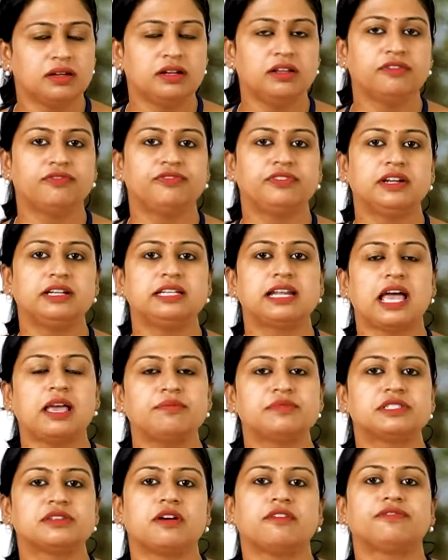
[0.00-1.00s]
different
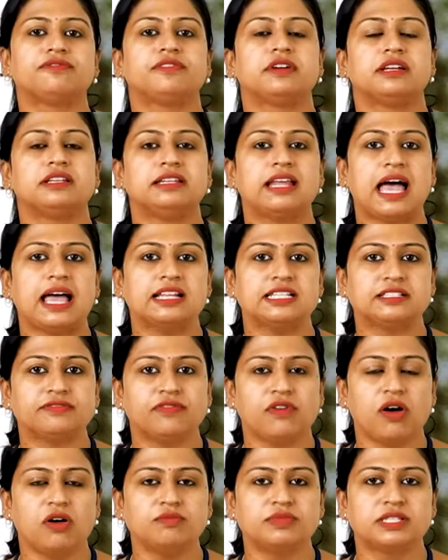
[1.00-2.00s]
types of dance
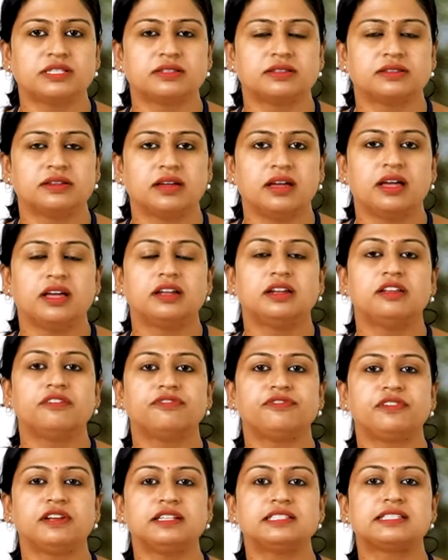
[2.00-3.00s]
forms,
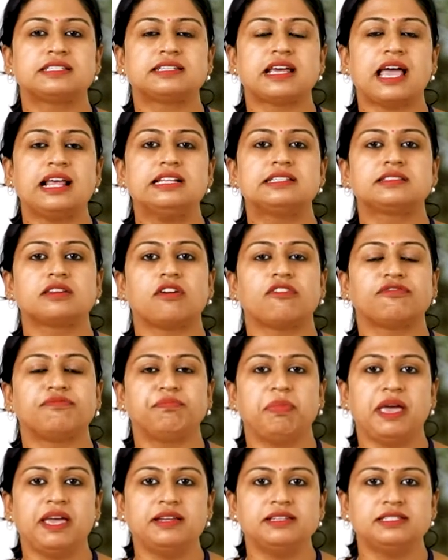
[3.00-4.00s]
different styles
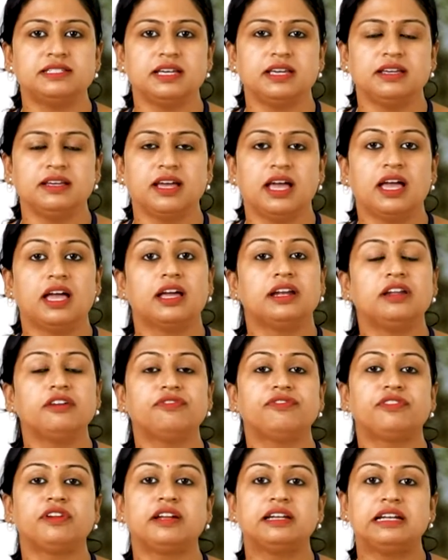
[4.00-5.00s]
of painting,
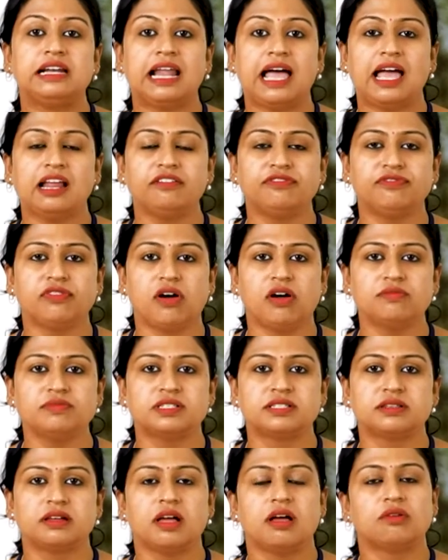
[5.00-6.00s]
different landforms,
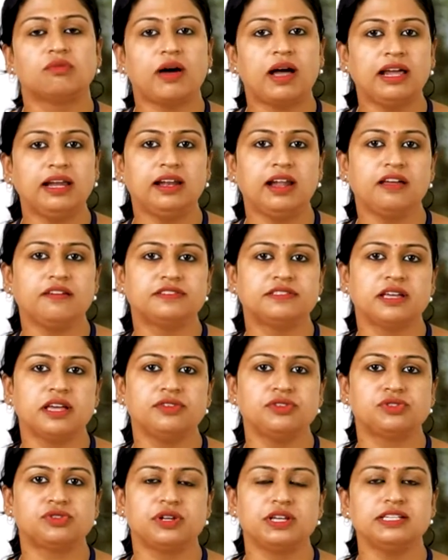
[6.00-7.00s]
wildlife
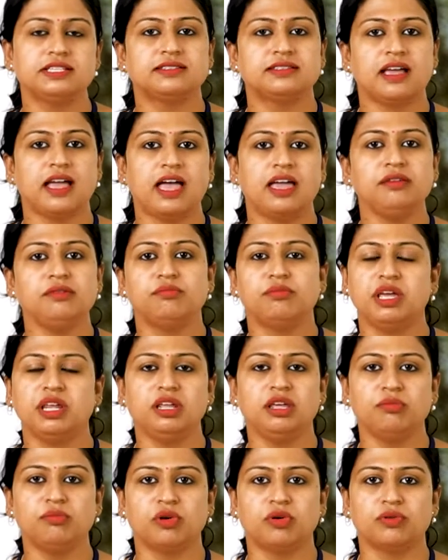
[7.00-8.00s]
sanctuaries, and
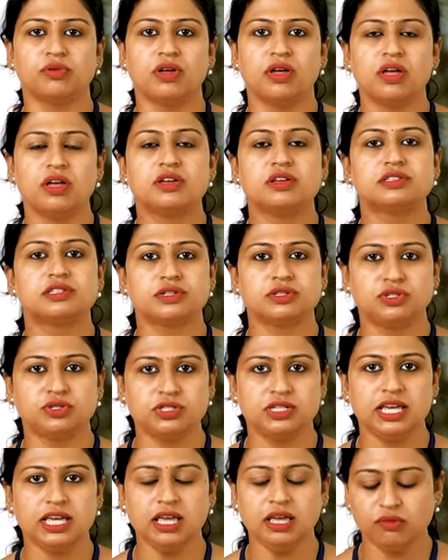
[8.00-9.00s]
many more. So
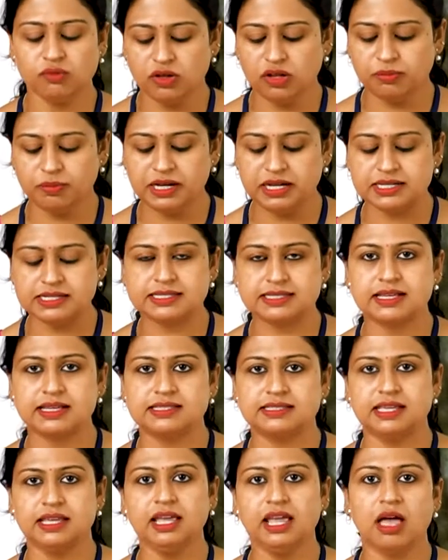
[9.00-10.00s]
today we'll be
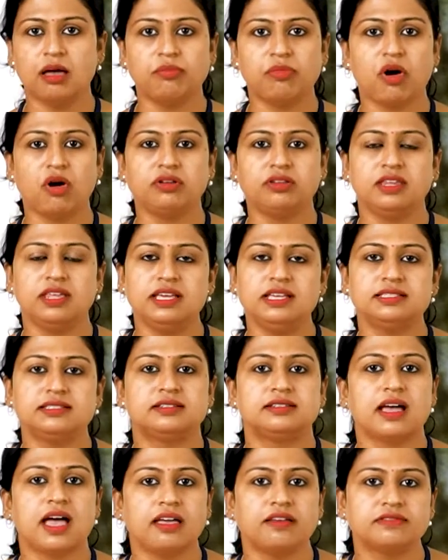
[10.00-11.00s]
discussing about
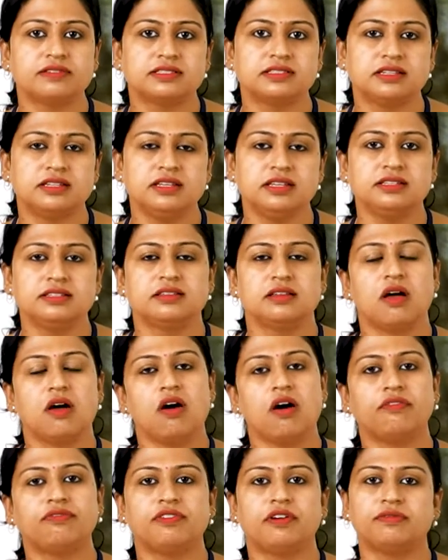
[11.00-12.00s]
these diversities
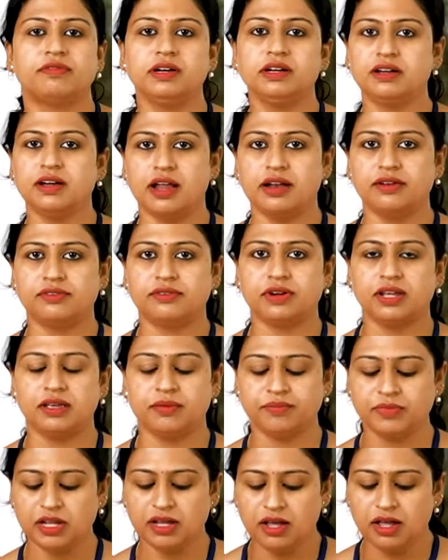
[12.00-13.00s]
of our country.
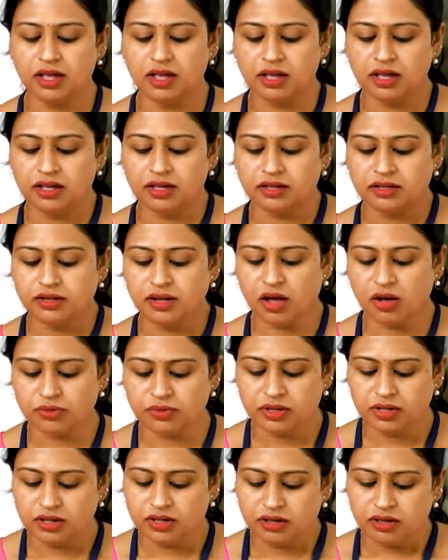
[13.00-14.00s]

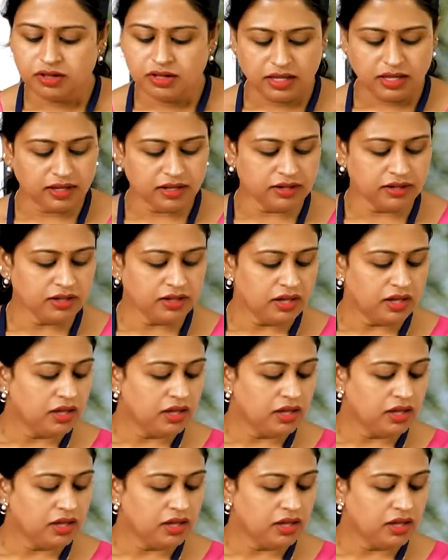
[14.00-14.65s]
Now here